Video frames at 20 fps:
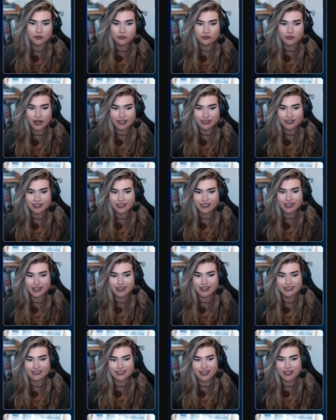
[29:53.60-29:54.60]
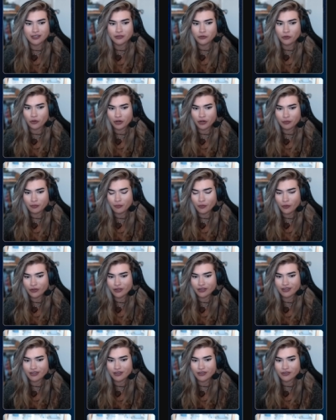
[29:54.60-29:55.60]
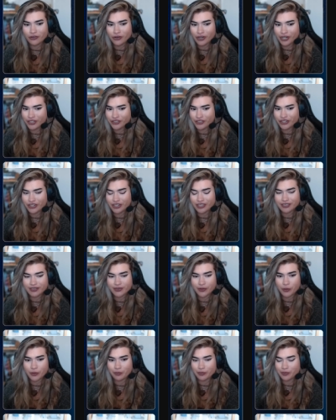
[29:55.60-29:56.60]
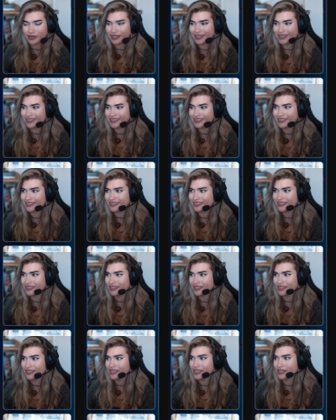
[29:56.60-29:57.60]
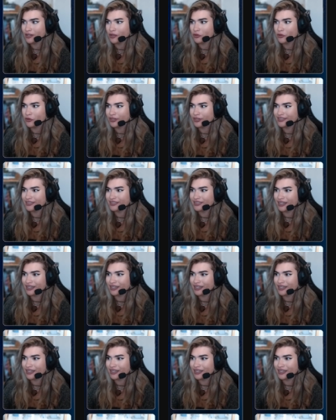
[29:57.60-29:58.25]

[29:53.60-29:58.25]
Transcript: render and the adorable creature, it's so complete. You know, it looks